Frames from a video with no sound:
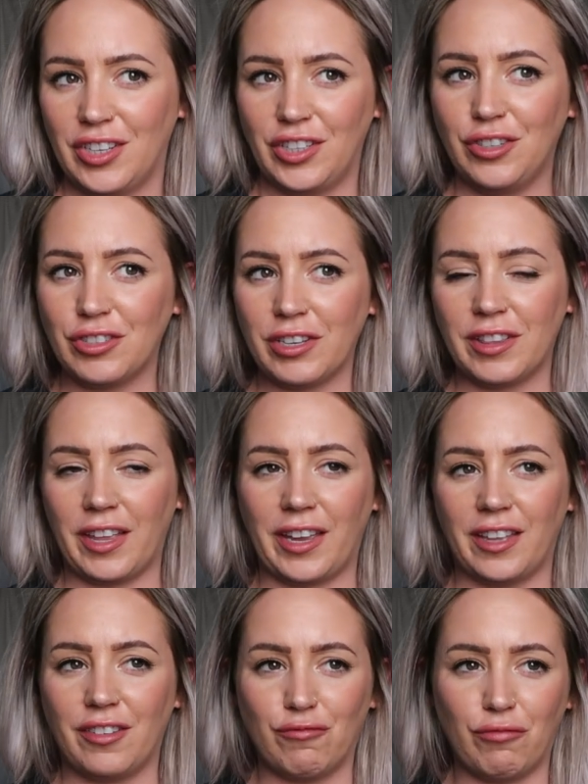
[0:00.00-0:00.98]
usually
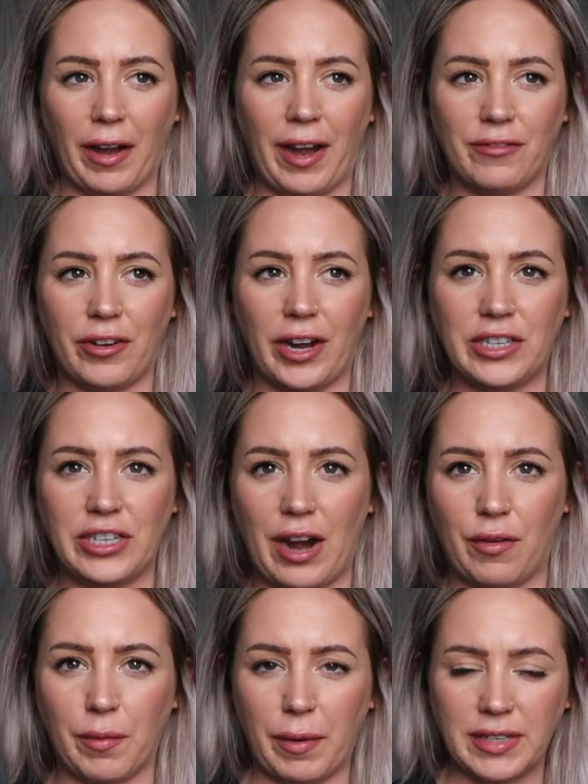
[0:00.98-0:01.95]
like right after I
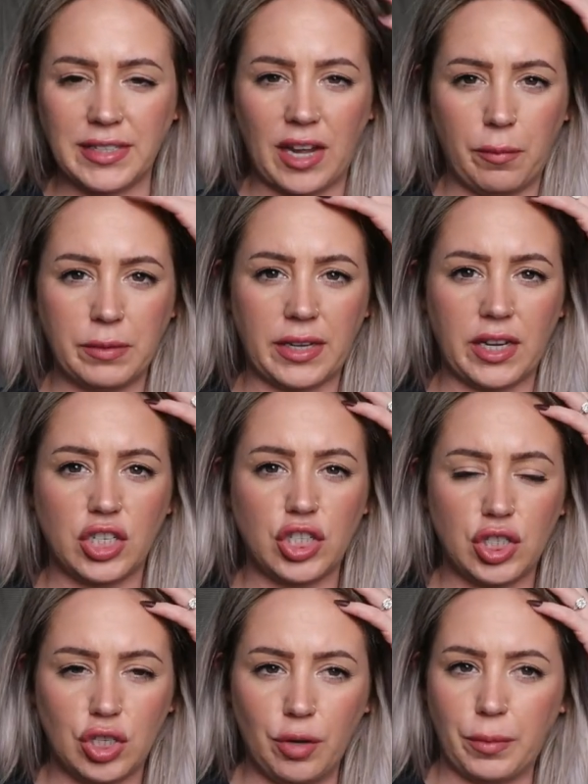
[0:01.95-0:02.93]
shower my scalp is like
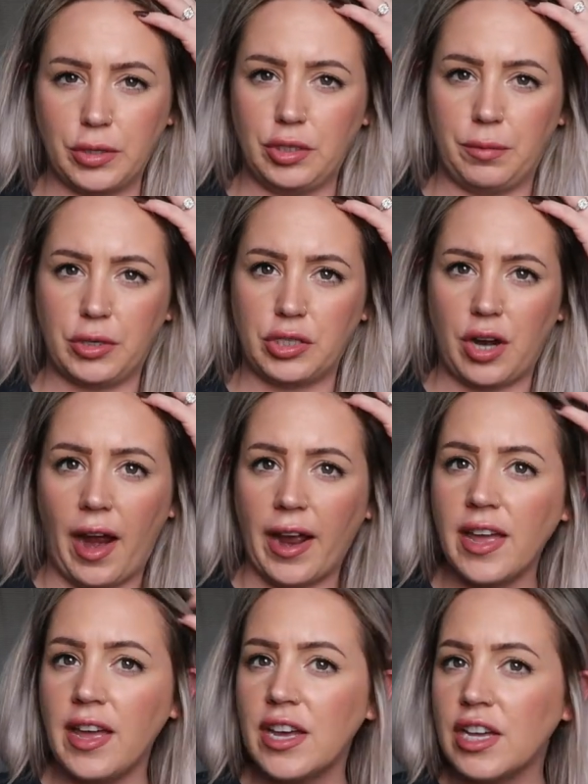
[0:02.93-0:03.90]
super super
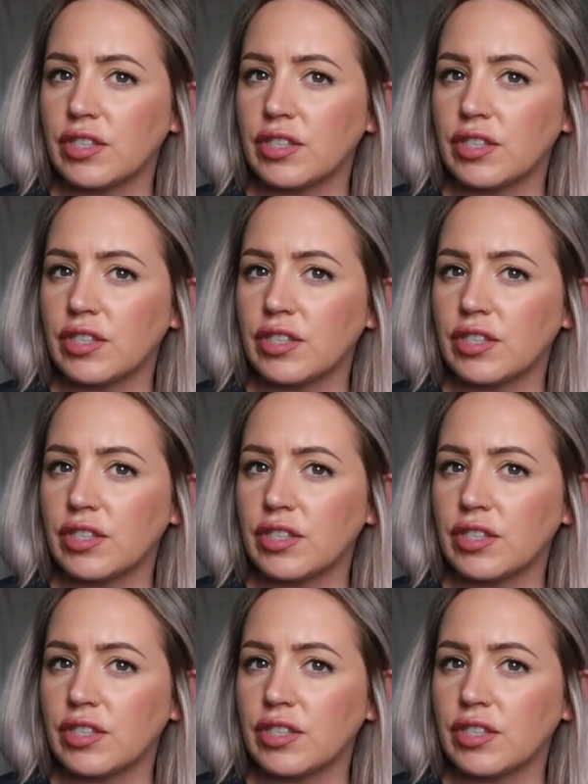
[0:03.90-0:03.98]
dry,